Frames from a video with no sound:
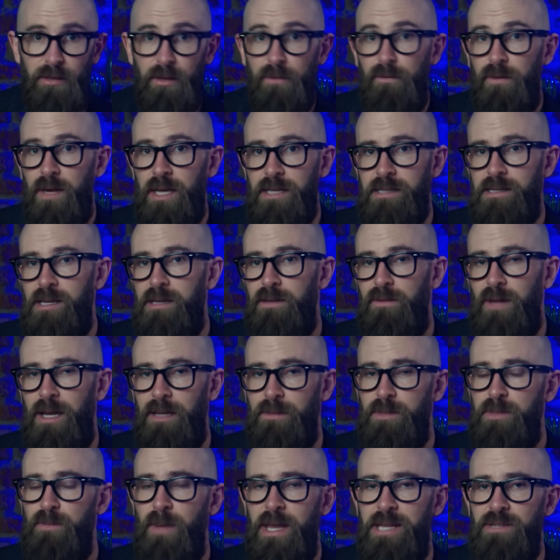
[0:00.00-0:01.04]
the first to
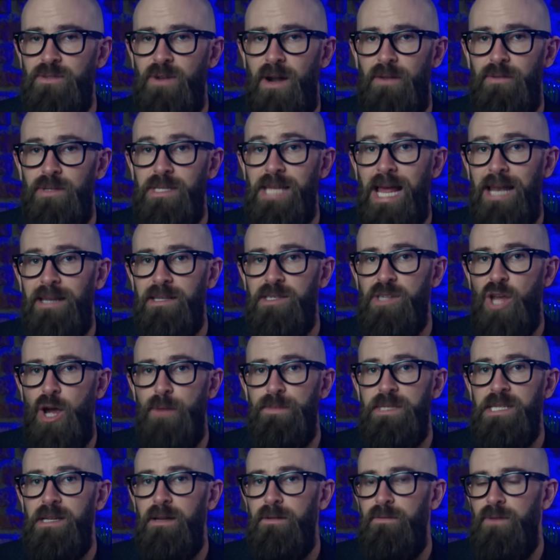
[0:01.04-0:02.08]
develop space travel,
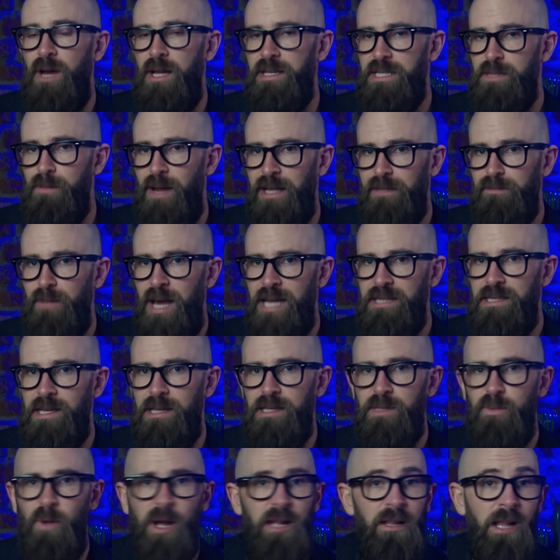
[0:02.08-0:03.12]
telescopes, and advanced
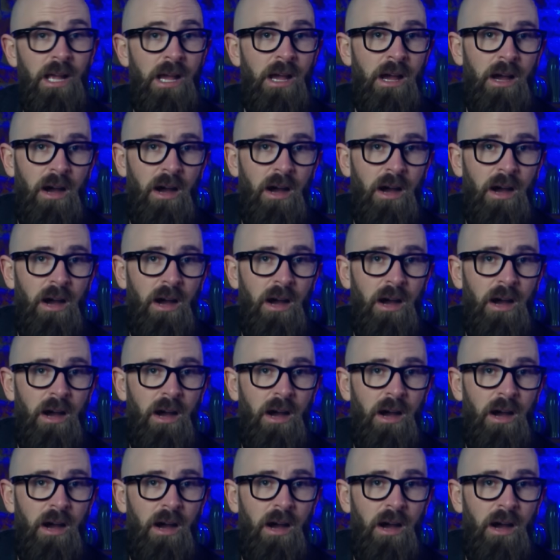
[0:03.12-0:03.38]
mathematics, while